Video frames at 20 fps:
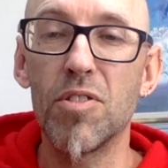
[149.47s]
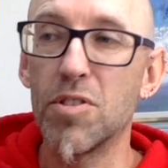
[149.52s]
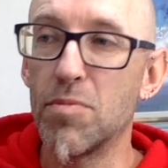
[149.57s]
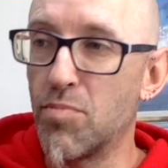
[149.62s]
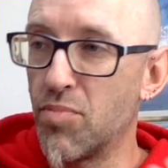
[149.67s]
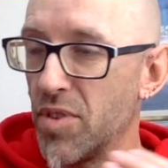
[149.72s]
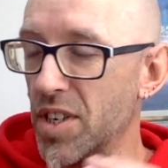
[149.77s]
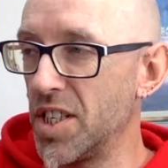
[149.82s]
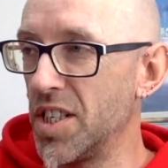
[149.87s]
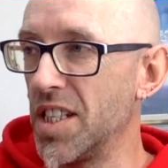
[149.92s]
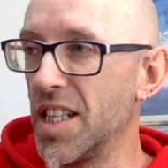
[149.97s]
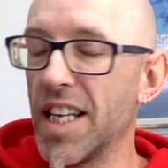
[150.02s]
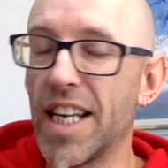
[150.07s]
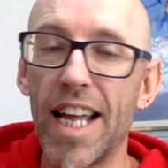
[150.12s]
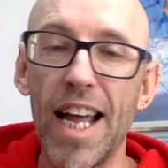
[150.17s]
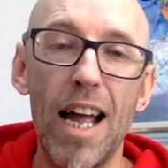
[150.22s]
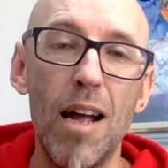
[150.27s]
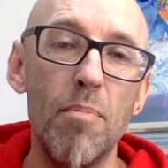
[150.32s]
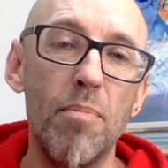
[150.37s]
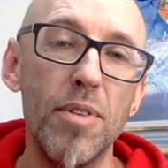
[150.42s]
bridging the
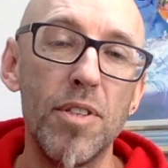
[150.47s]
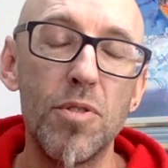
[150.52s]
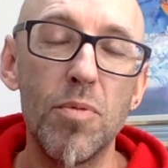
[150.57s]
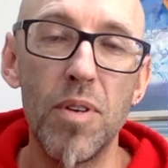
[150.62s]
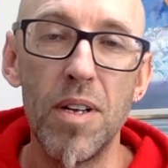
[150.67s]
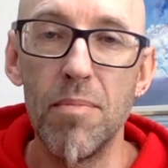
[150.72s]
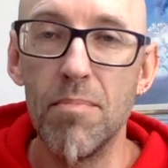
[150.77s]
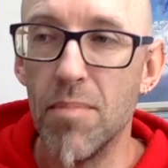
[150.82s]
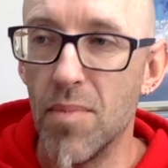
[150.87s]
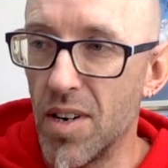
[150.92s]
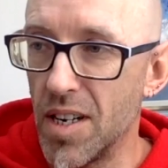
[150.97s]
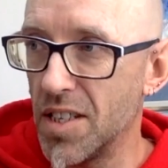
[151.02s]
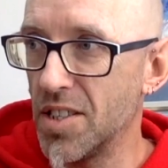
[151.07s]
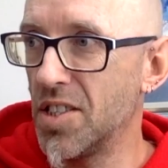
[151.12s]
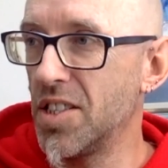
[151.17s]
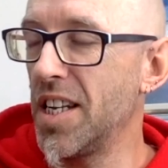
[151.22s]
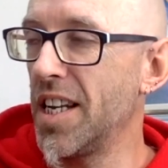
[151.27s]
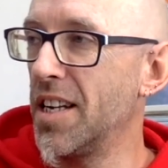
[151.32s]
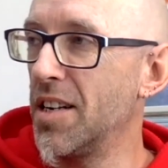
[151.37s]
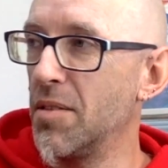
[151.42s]
gap between my
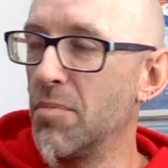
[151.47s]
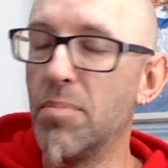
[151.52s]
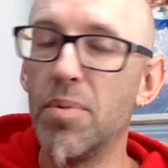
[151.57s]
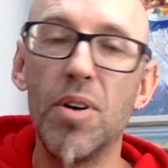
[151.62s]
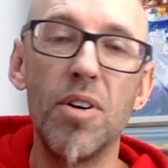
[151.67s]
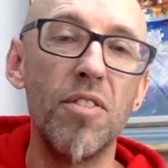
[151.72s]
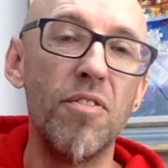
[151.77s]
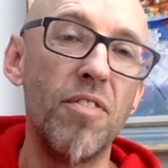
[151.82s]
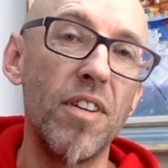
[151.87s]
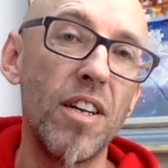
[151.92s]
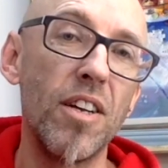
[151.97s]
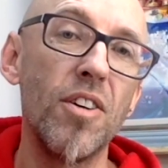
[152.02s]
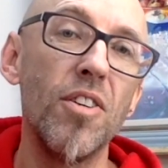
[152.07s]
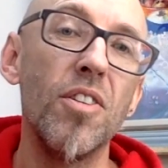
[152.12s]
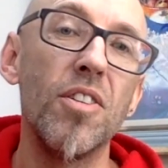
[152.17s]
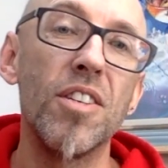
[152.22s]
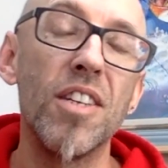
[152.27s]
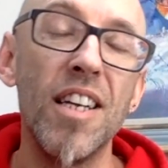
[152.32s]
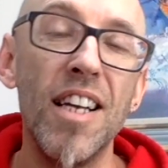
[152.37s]
sin and perfect God.